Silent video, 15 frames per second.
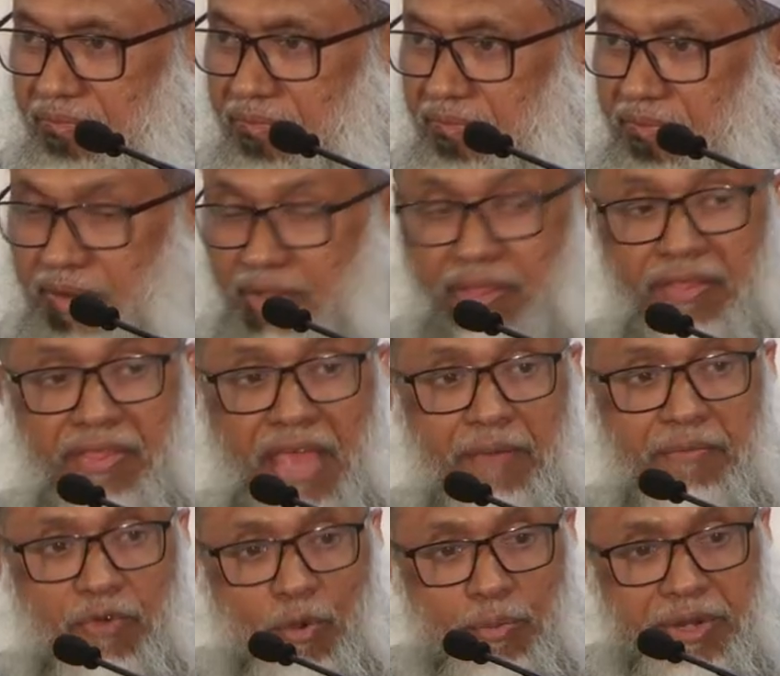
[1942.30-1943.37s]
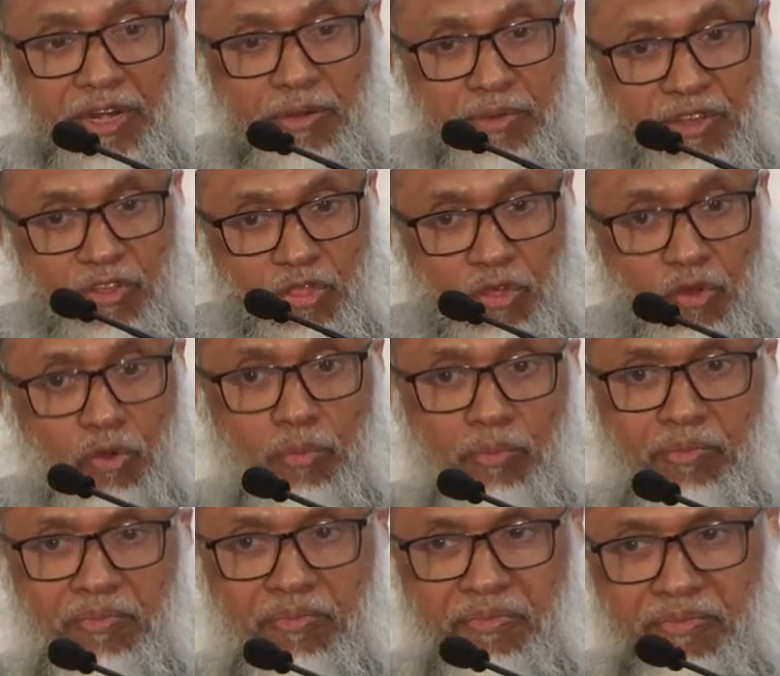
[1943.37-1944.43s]
Rather, they have committed big zulm.
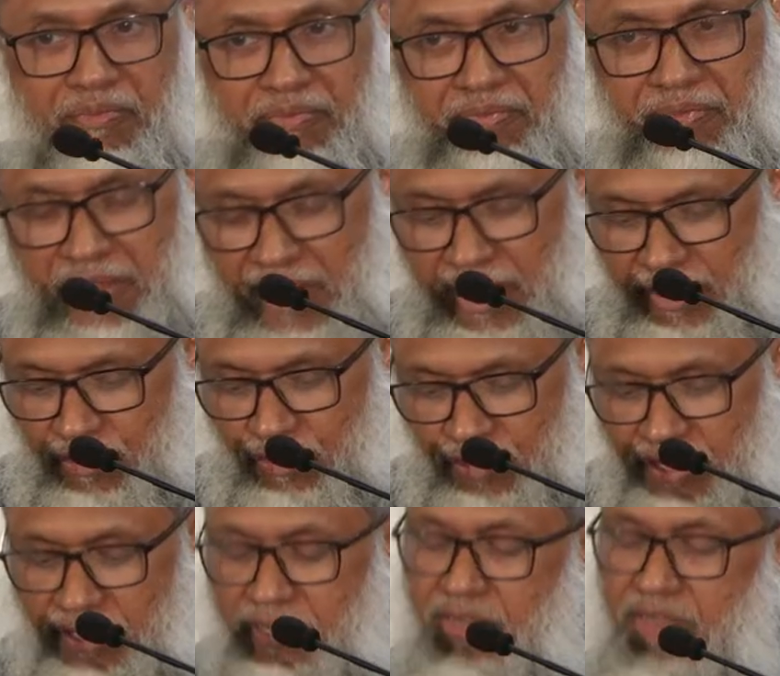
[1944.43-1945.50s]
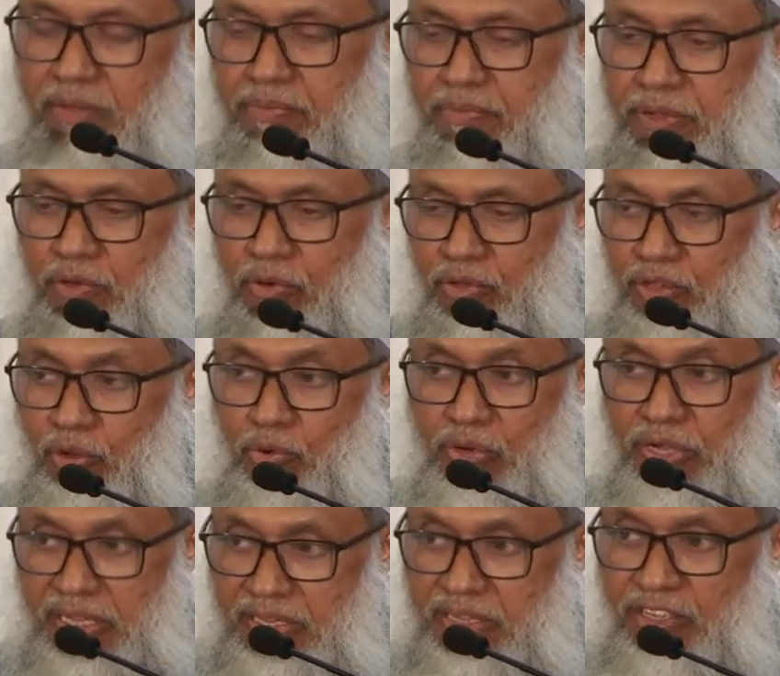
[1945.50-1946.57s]
So this is the pure
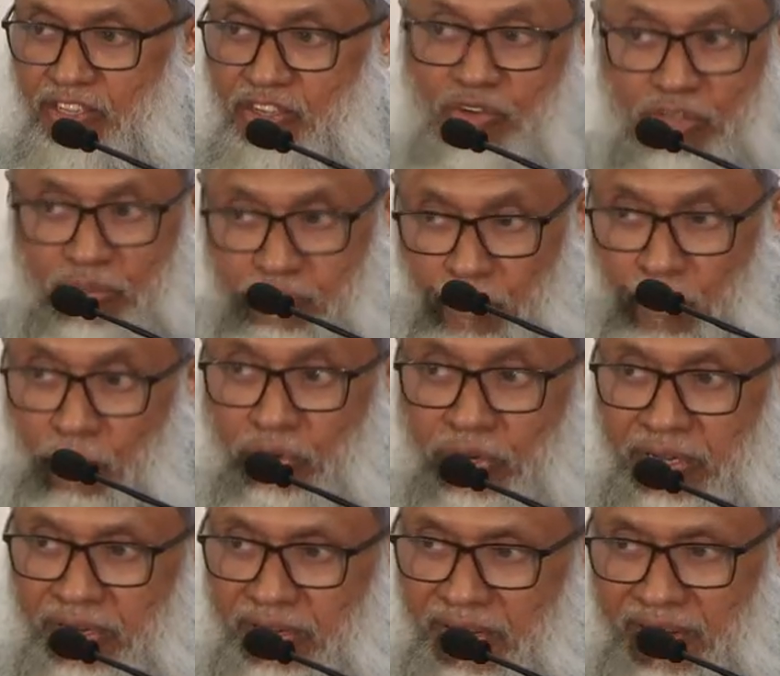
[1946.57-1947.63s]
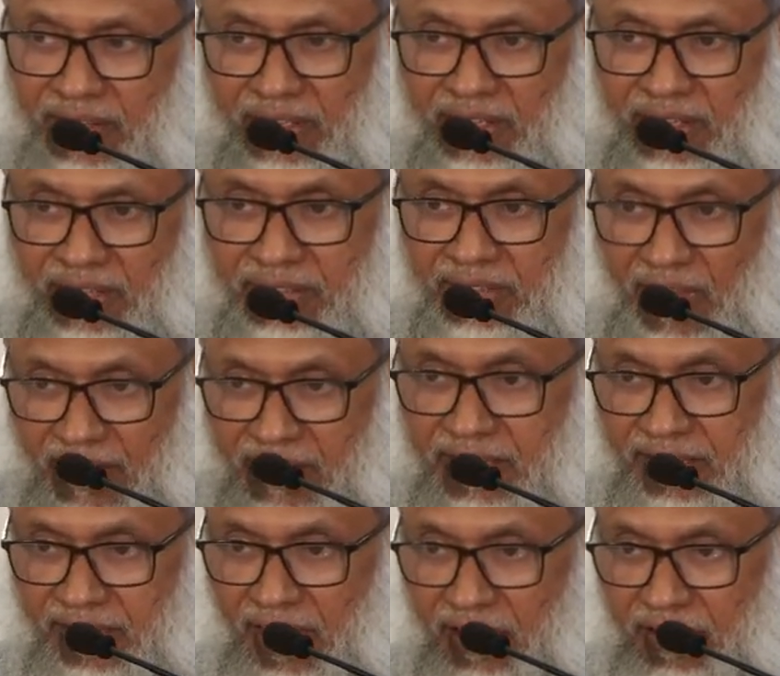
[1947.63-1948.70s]
Tawheed is so important in the
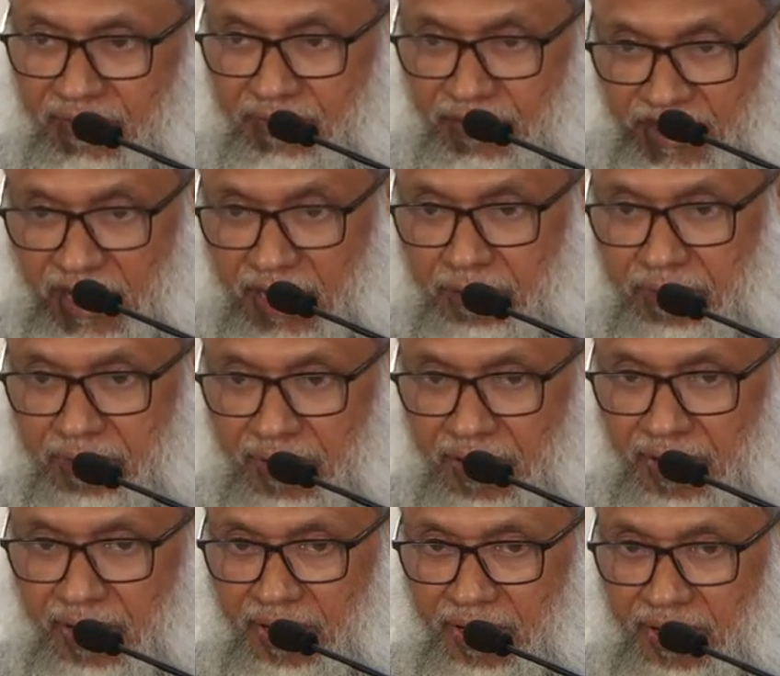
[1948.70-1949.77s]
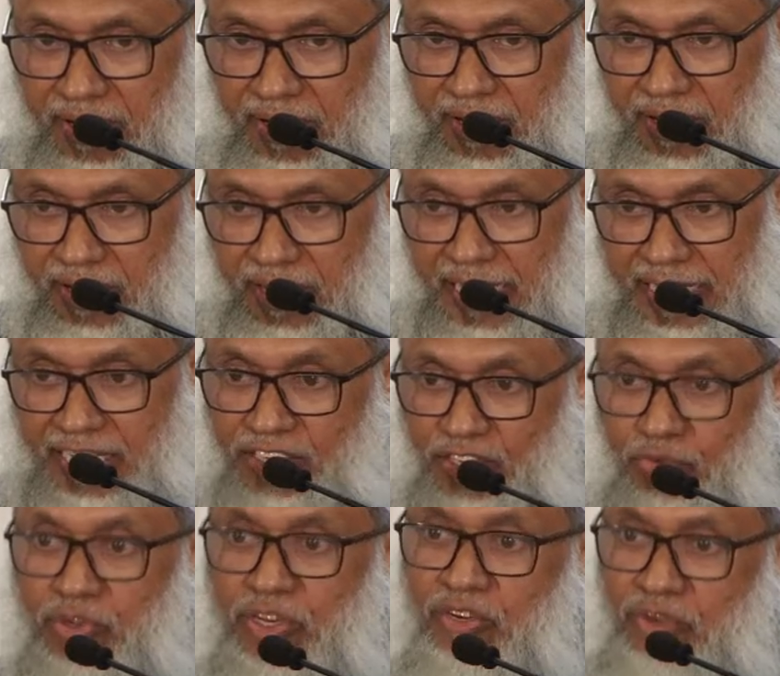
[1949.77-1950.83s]
Aqidah of Muslim. And that's why
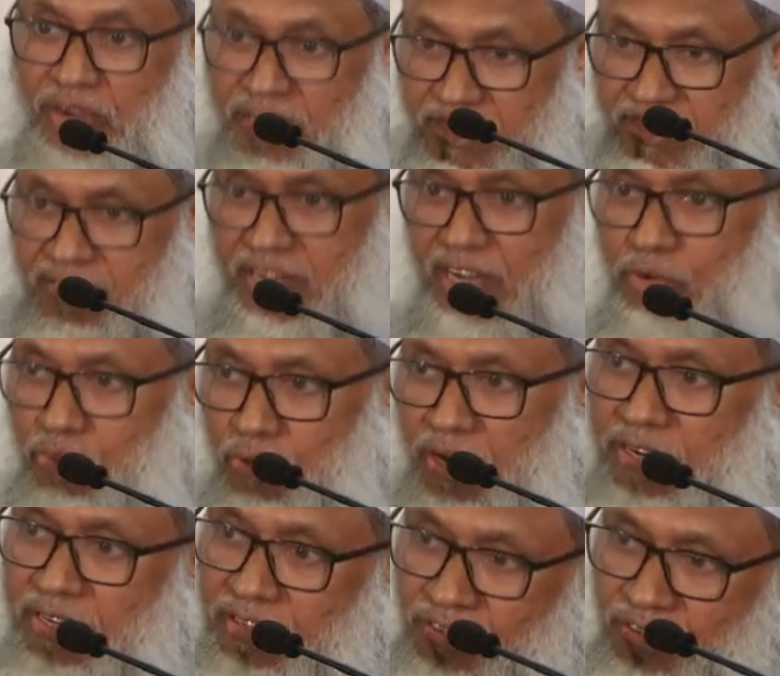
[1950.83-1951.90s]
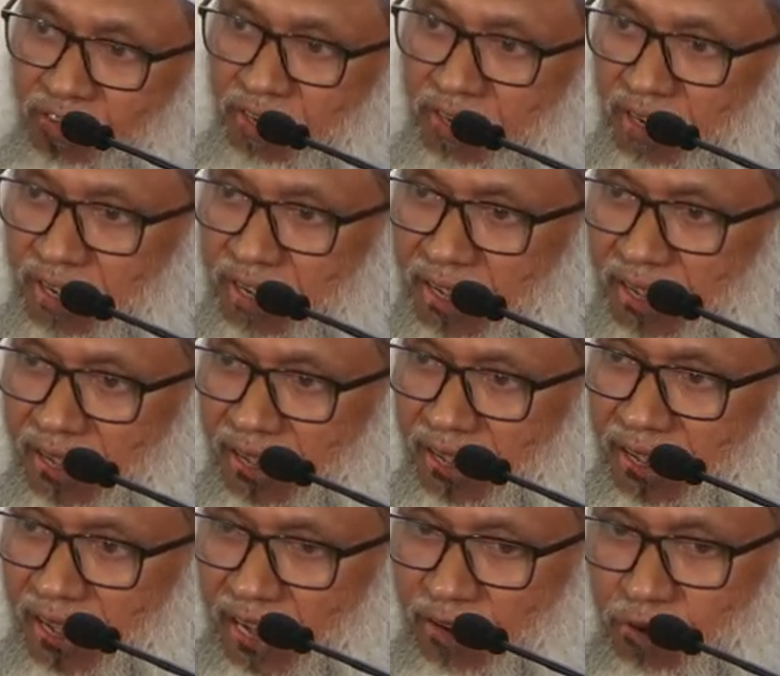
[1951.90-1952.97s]
we need to understand what is shirk
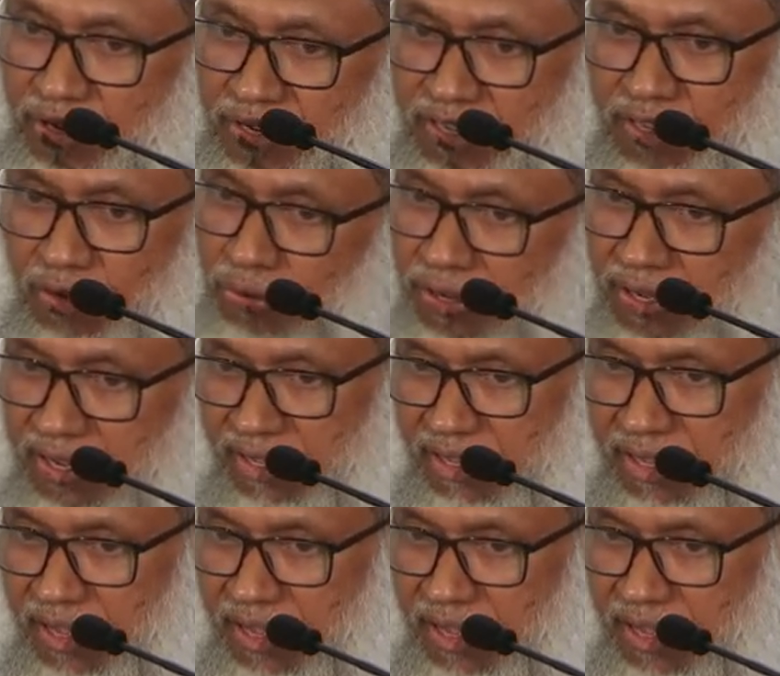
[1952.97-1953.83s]
and what is Tawheed.